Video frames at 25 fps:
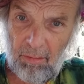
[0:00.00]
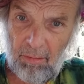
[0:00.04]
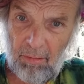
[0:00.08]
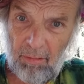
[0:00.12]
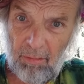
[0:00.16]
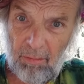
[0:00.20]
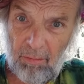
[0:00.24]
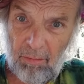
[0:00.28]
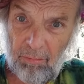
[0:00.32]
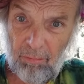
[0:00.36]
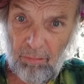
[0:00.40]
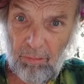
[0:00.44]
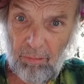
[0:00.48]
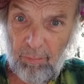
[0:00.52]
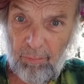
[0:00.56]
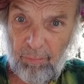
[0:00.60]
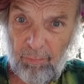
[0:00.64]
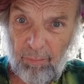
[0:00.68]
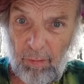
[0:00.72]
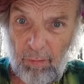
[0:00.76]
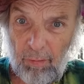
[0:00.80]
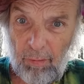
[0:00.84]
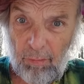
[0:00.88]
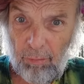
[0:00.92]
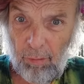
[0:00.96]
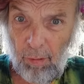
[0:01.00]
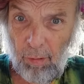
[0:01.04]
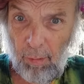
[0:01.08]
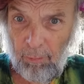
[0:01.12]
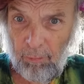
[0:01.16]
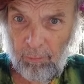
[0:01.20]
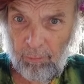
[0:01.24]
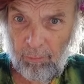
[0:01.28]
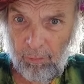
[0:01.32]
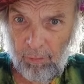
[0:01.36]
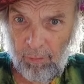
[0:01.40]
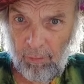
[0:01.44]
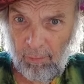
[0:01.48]
Threw a few
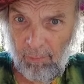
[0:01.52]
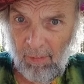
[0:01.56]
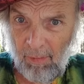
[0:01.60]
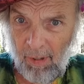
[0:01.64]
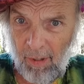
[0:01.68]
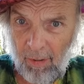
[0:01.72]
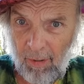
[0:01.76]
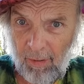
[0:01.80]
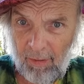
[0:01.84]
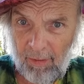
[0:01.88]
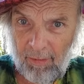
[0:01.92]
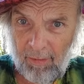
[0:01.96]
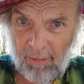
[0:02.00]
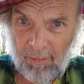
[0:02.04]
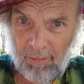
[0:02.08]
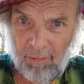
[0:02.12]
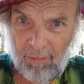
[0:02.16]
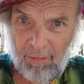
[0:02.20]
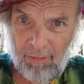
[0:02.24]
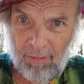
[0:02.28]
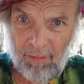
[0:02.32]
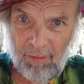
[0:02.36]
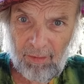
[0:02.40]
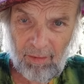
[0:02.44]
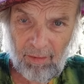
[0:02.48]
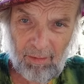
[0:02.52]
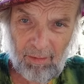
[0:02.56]
crumbs for the Americans to